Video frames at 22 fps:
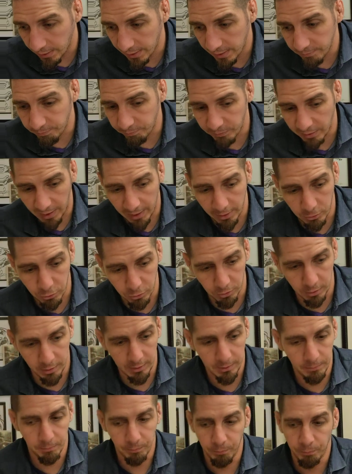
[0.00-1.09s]
that
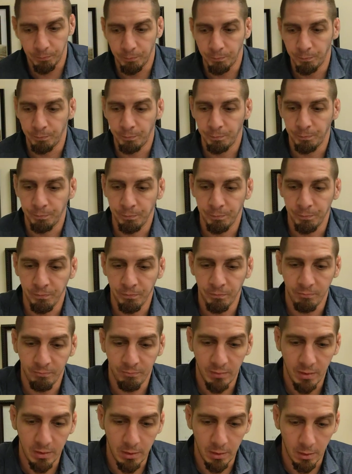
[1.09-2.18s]
naturally,
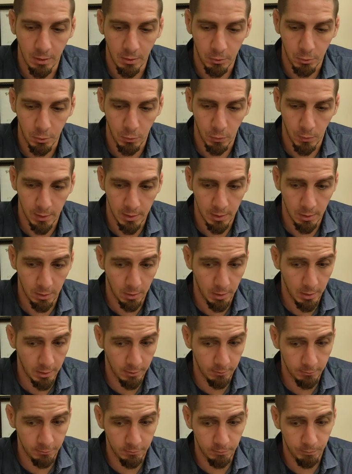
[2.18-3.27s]
created a lot
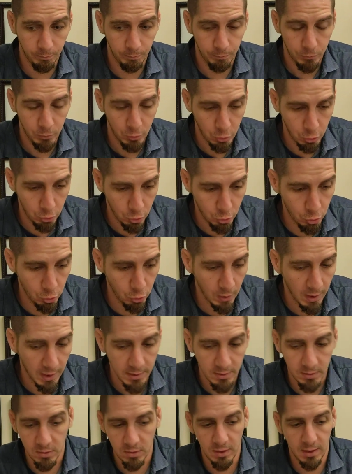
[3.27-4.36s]
of
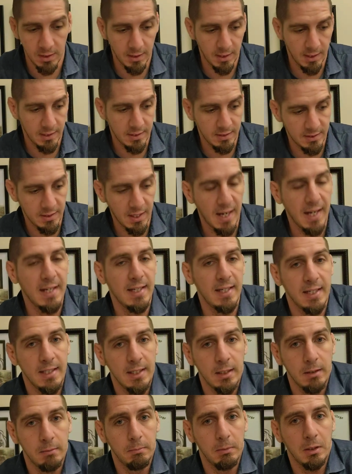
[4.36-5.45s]
stress and
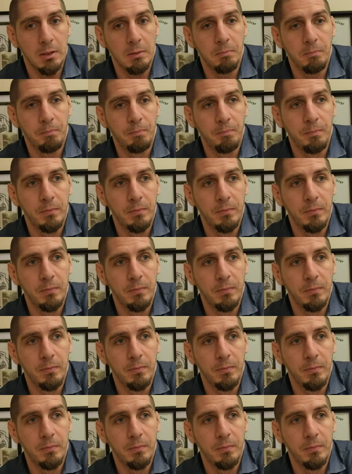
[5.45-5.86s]
anxiety in me.